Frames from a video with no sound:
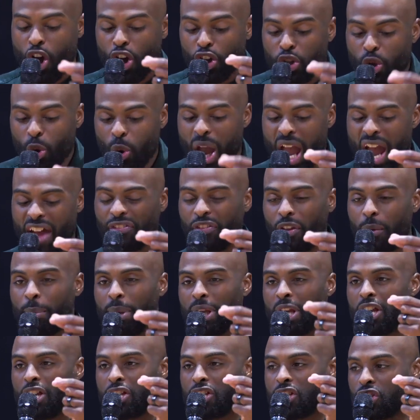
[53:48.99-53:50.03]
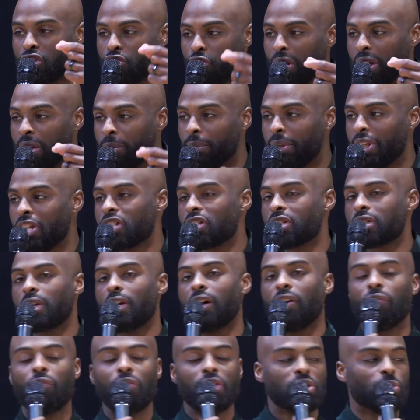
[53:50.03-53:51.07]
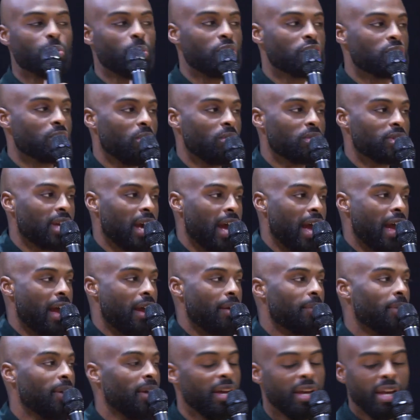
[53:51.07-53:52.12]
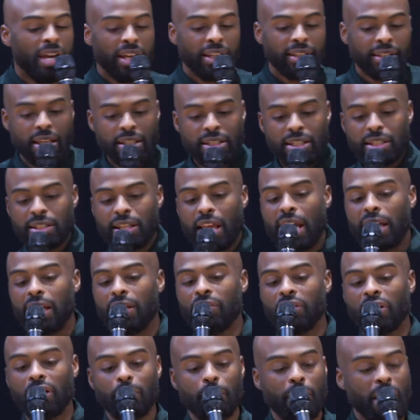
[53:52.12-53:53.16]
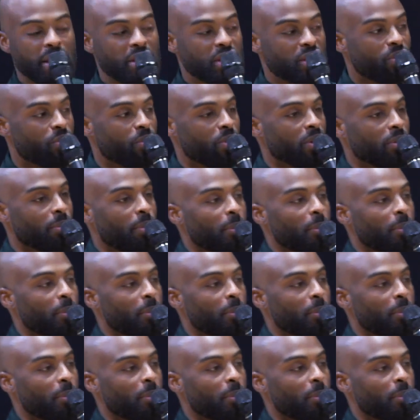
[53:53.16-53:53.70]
you have to be extremely selfish with your time. This is not even in my script.